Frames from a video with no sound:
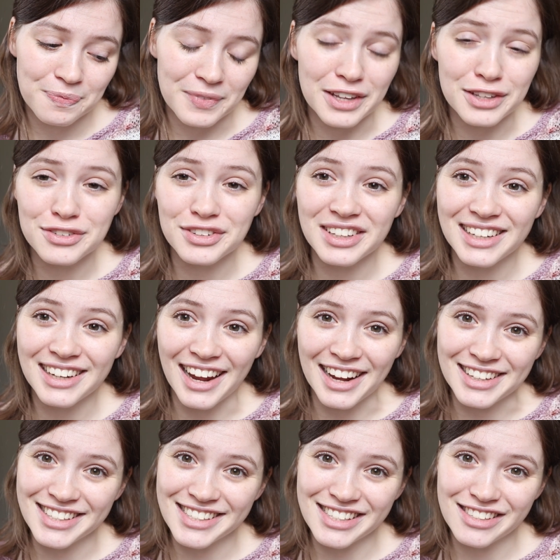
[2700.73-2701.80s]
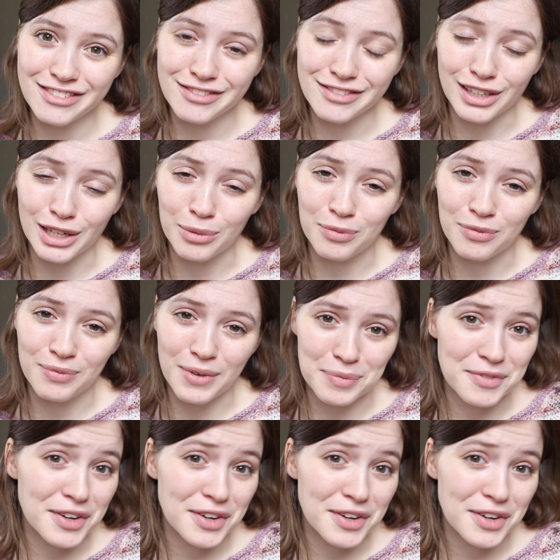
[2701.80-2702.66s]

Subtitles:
That's really nice, and I'm